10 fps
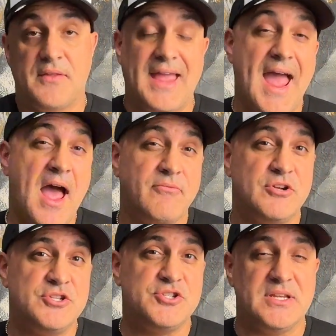Now, the
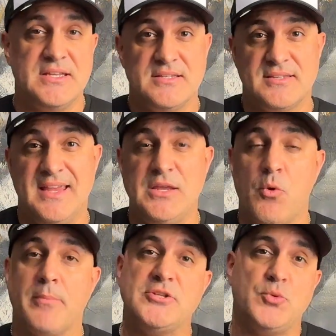average is
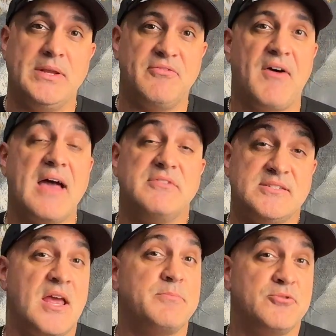anywhere between 5
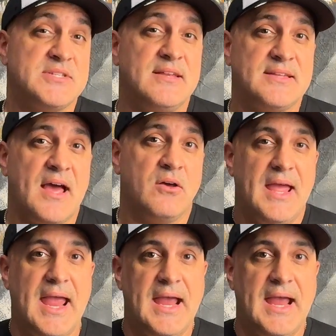and 10% down,